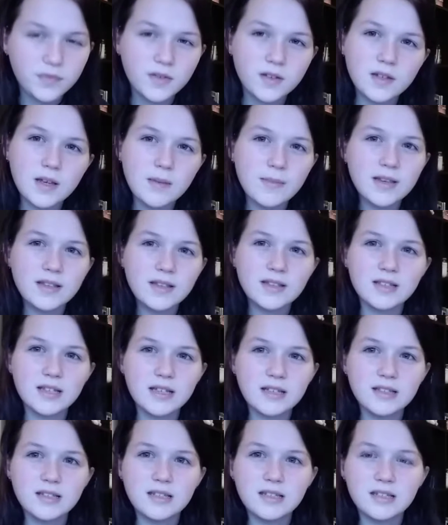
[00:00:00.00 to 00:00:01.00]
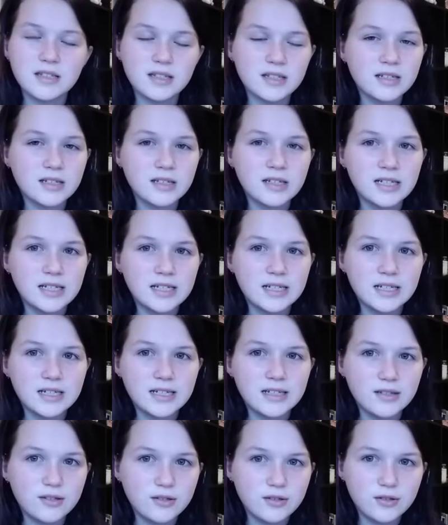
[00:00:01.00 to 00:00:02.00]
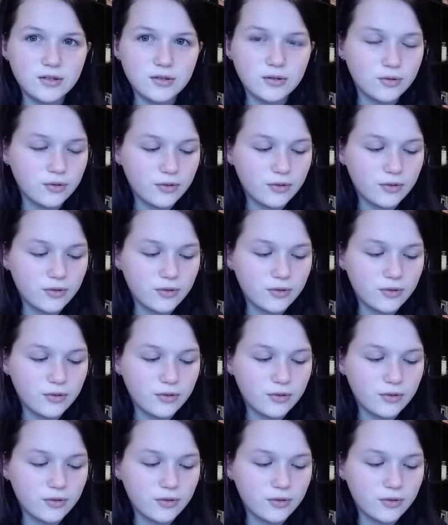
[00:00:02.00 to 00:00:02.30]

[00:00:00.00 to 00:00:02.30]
Does that make sense? Don't